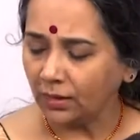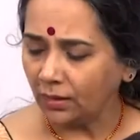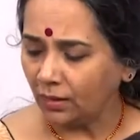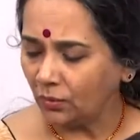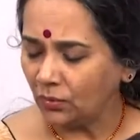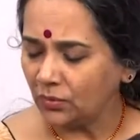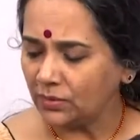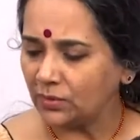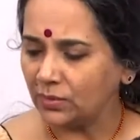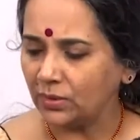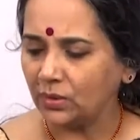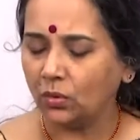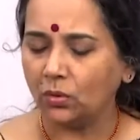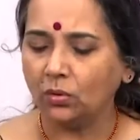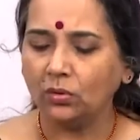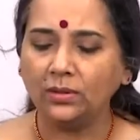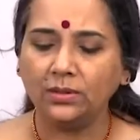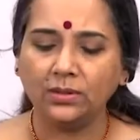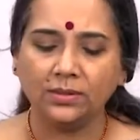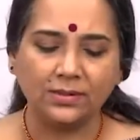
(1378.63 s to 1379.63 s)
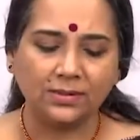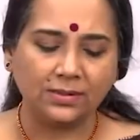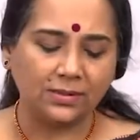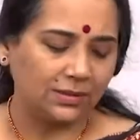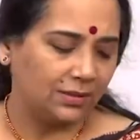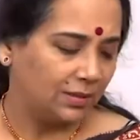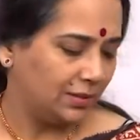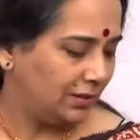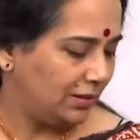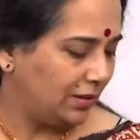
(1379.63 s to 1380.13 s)
Now you see in all this
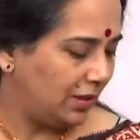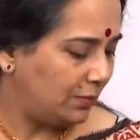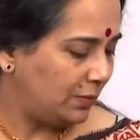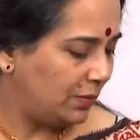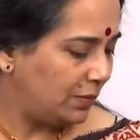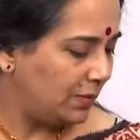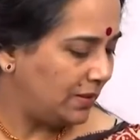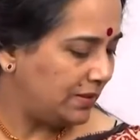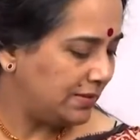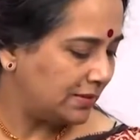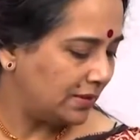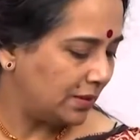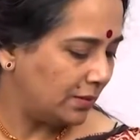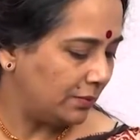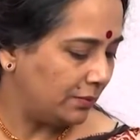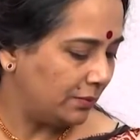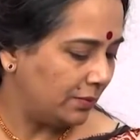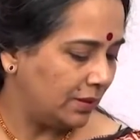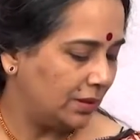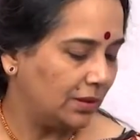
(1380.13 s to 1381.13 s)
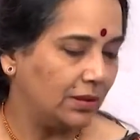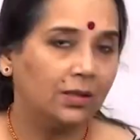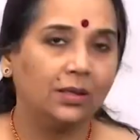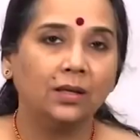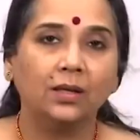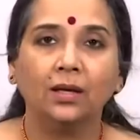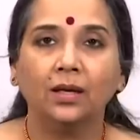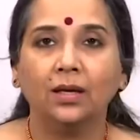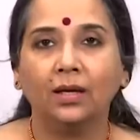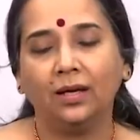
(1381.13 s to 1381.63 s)
there may be some
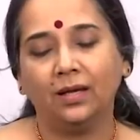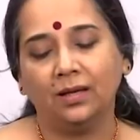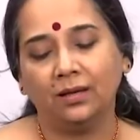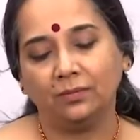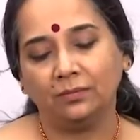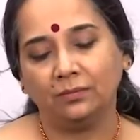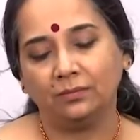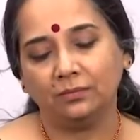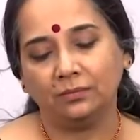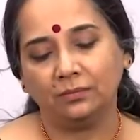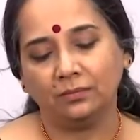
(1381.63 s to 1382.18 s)
um,